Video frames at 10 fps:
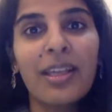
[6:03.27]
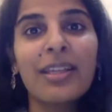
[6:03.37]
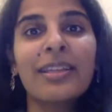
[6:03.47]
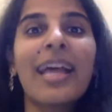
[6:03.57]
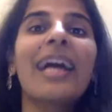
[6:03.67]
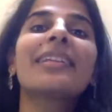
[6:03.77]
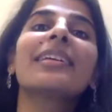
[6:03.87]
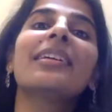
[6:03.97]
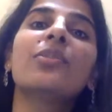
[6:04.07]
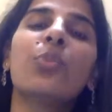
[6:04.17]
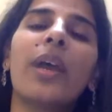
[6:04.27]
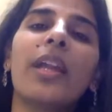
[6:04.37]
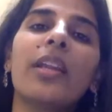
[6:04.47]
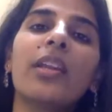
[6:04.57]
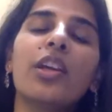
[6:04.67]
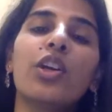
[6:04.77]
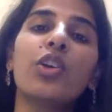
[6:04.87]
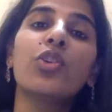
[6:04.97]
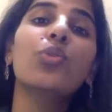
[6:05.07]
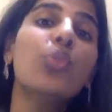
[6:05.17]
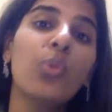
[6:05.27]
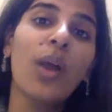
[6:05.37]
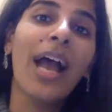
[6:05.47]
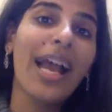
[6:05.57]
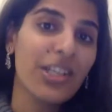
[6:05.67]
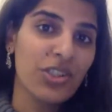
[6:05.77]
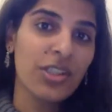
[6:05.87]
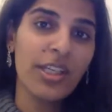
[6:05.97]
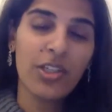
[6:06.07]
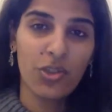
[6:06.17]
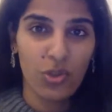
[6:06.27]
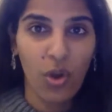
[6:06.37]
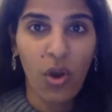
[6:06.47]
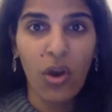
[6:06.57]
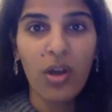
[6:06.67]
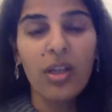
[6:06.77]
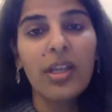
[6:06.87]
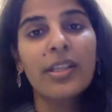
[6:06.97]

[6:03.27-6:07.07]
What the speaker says: That is when you actually ensure